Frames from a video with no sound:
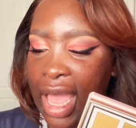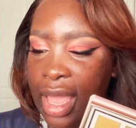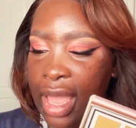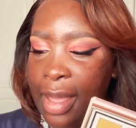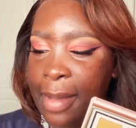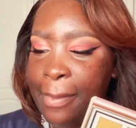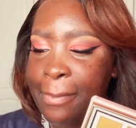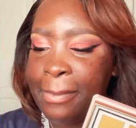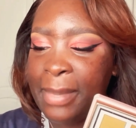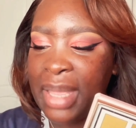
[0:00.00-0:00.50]

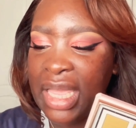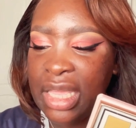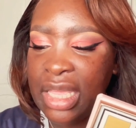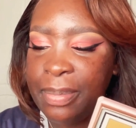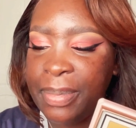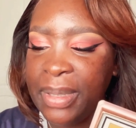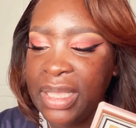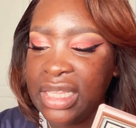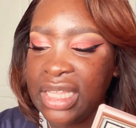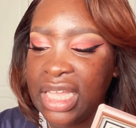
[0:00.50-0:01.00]

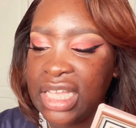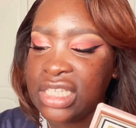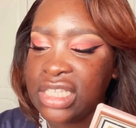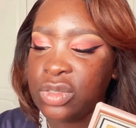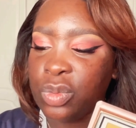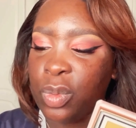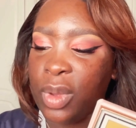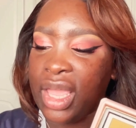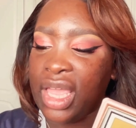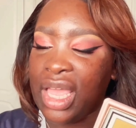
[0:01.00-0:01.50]
Maybe
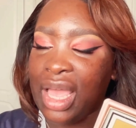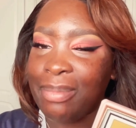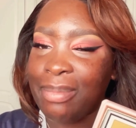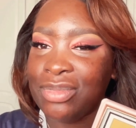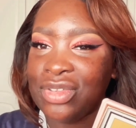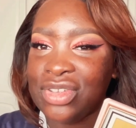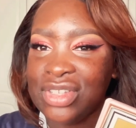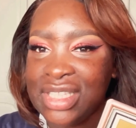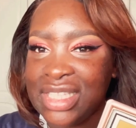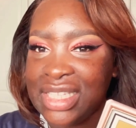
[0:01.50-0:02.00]
that's why I'm
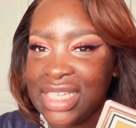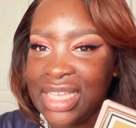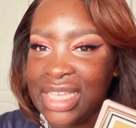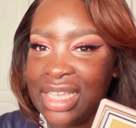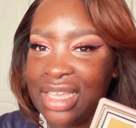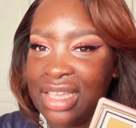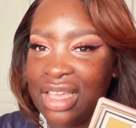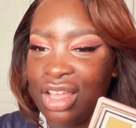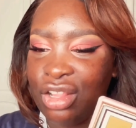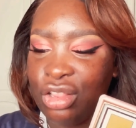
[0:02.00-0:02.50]
not
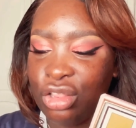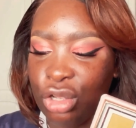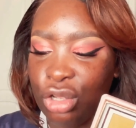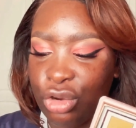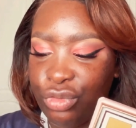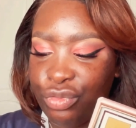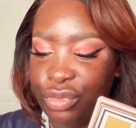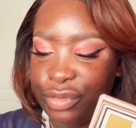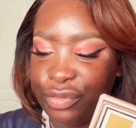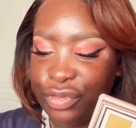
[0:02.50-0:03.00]
seeing a lot
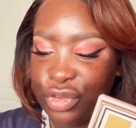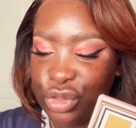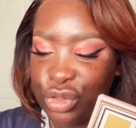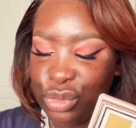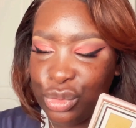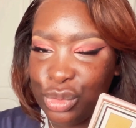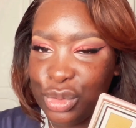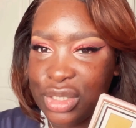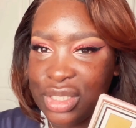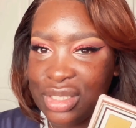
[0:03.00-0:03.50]
of
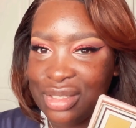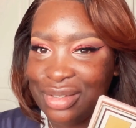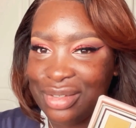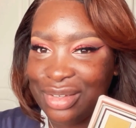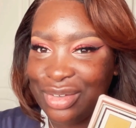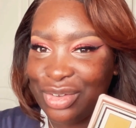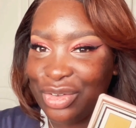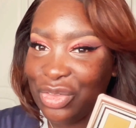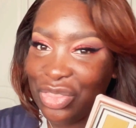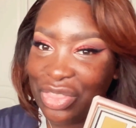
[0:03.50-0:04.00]
reviews
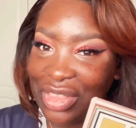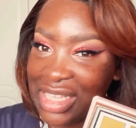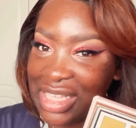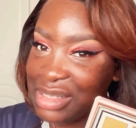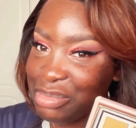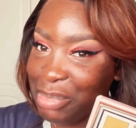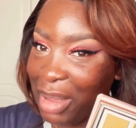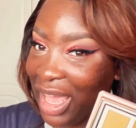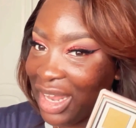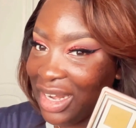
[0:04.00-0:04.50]
on
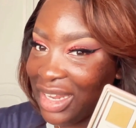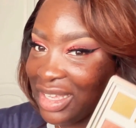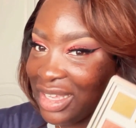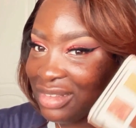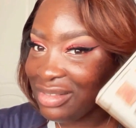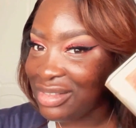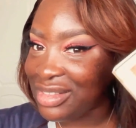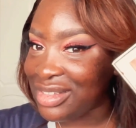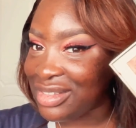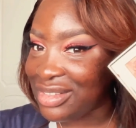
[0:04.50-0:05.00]
this
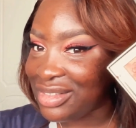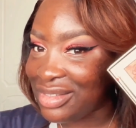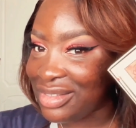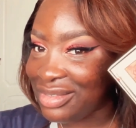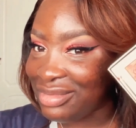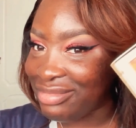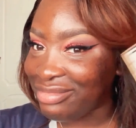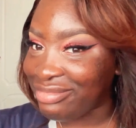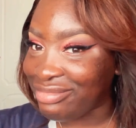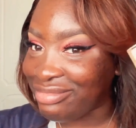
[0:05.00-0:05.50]
palette.
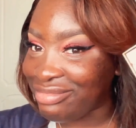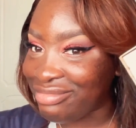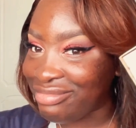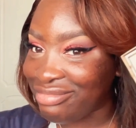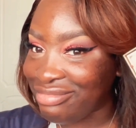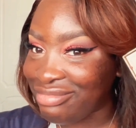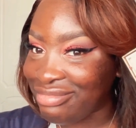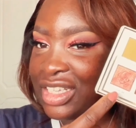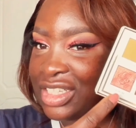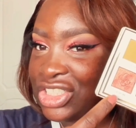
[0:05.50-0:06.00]

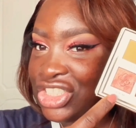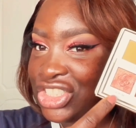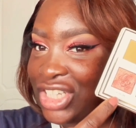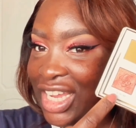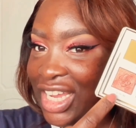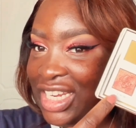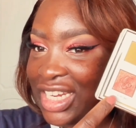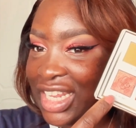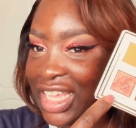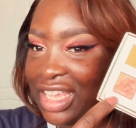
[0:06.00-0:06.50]

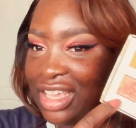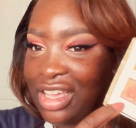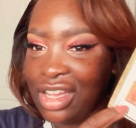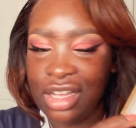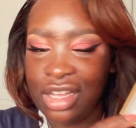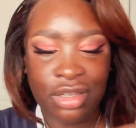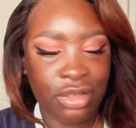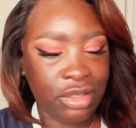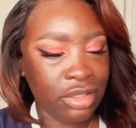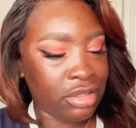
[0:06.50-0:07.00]
Shade
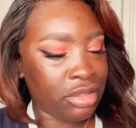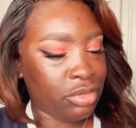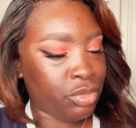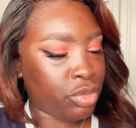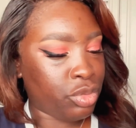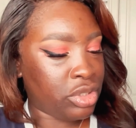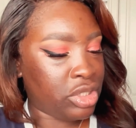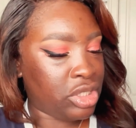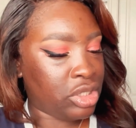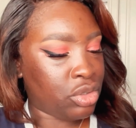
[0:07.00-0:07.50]
here,
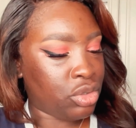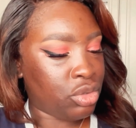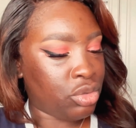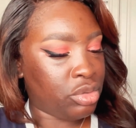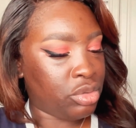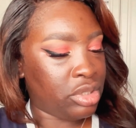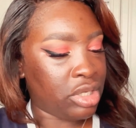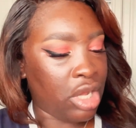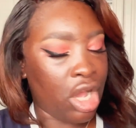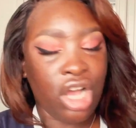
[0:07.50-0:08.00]
what's it
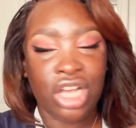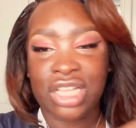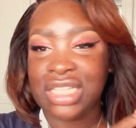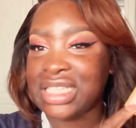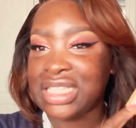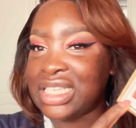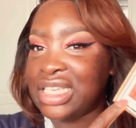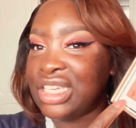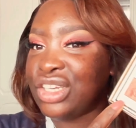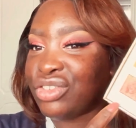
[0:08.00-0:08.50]
called? Our
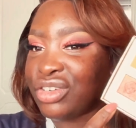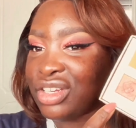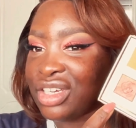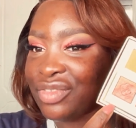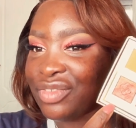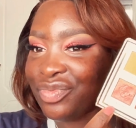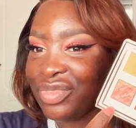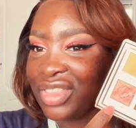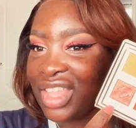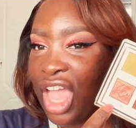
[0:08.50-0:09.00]

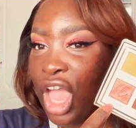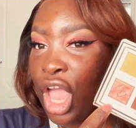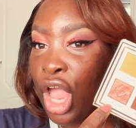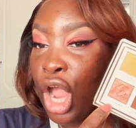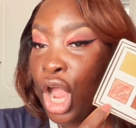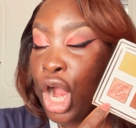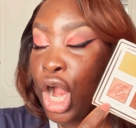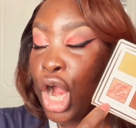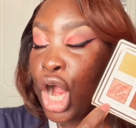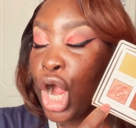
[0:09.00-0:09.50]
Secret.
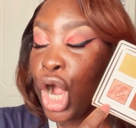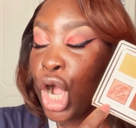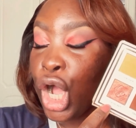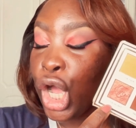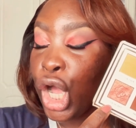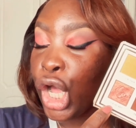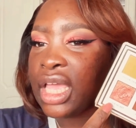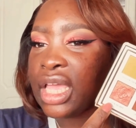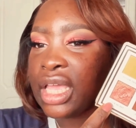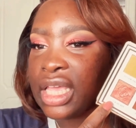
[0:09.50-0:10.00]

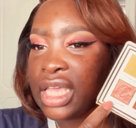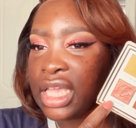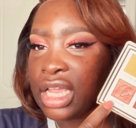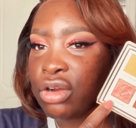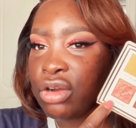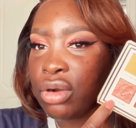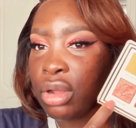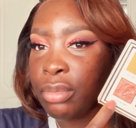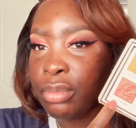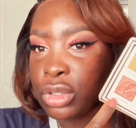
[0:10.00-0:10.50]
It
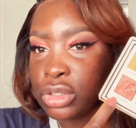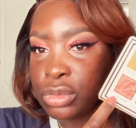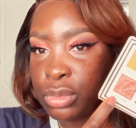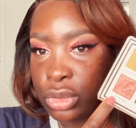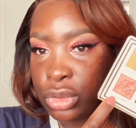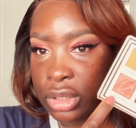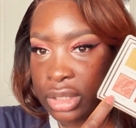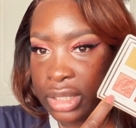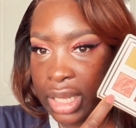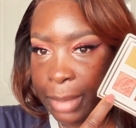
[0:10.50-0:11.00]
crumbles
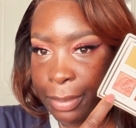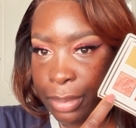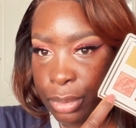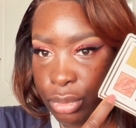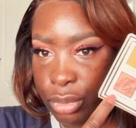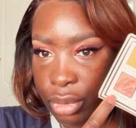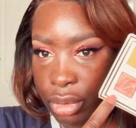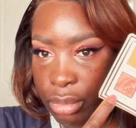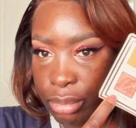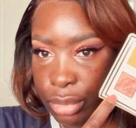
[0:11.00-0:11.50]
more than apple
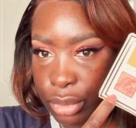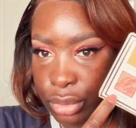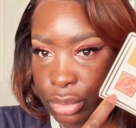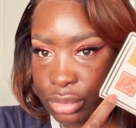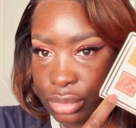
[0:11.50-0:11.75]
crumble.